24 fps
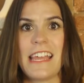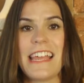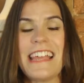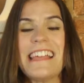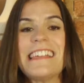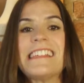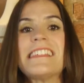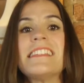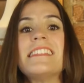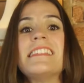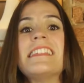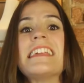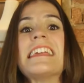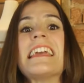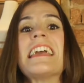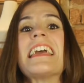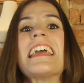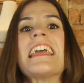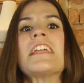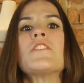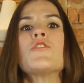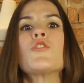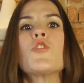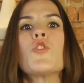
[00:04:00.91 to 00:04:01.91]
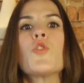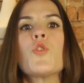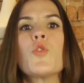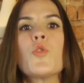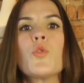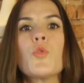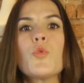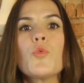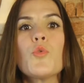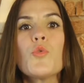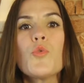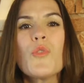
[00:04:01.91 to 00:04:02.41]
is the
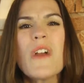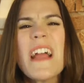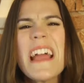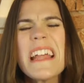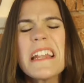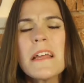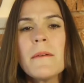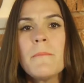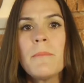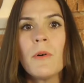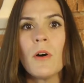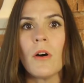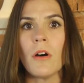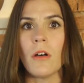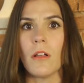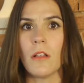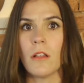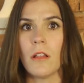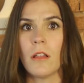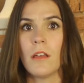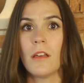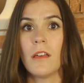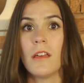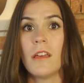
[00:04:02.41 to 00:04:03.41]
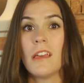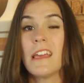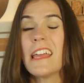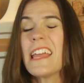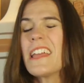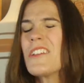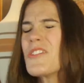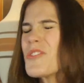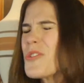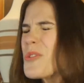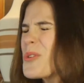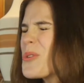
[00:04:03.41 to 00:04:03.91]
incredible
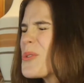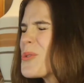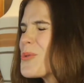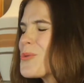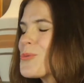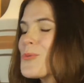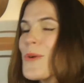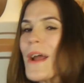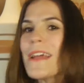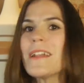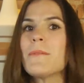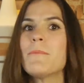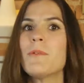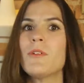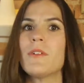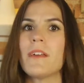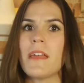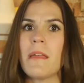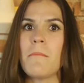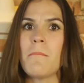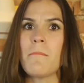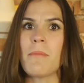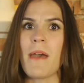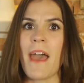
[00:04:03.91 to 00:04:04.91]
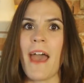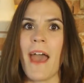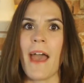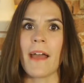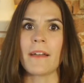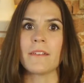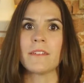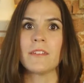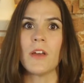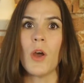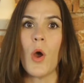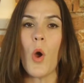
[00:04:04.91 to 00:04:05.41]

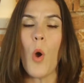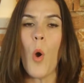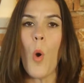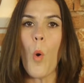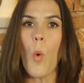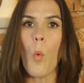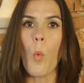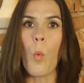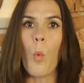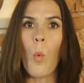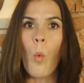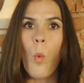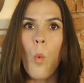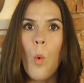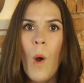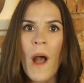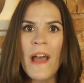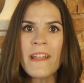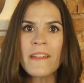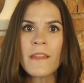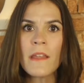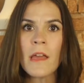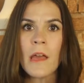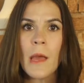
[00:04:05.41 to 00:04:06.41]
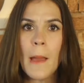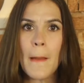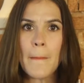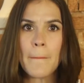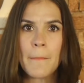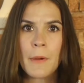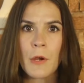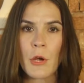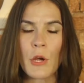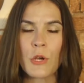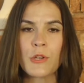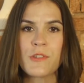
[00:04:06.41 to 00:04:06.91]
impact one
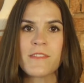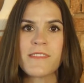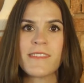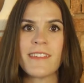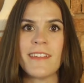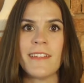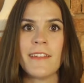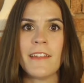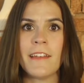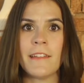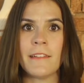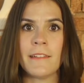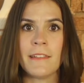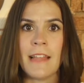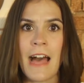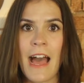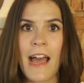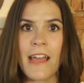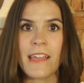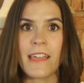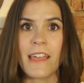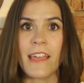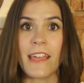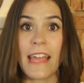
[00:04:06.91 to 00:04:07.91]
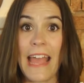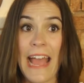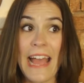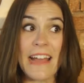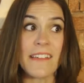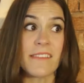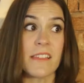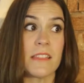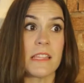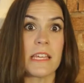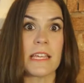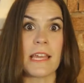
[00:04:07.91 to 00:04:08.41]
person lying,
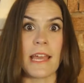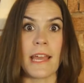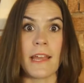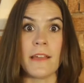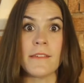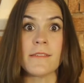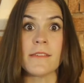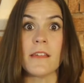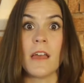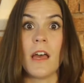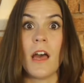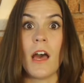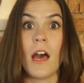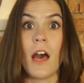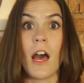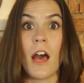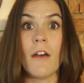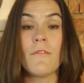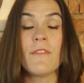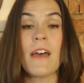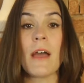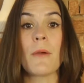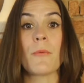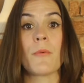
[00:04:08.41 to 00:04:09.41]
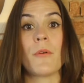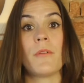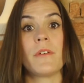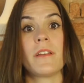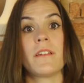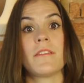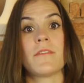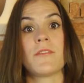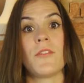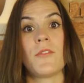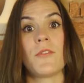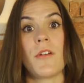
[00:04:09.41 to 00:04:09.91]
as in the case of that
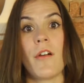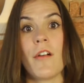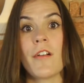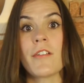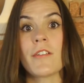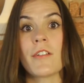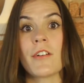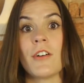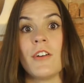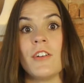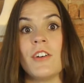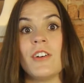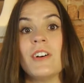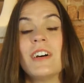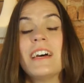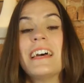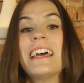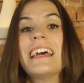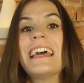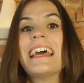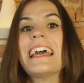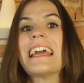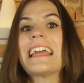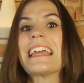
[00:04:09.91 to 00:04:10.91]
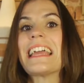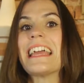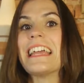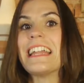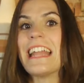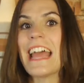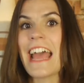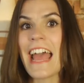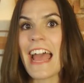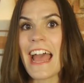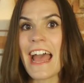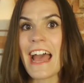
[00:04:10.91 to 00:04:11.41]
Rolling Stone article,
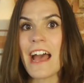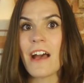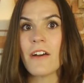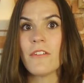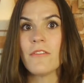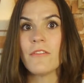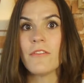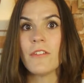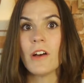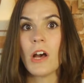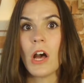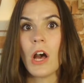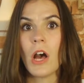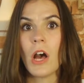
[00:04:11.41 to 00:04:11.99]
can have